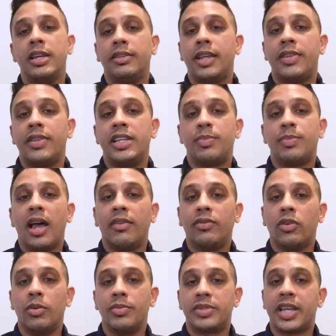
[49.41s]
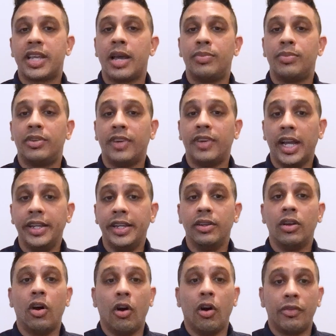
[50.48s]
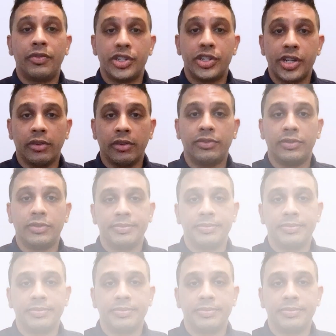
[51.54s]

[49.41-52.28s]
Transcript: that these platforms can provide off the shelf.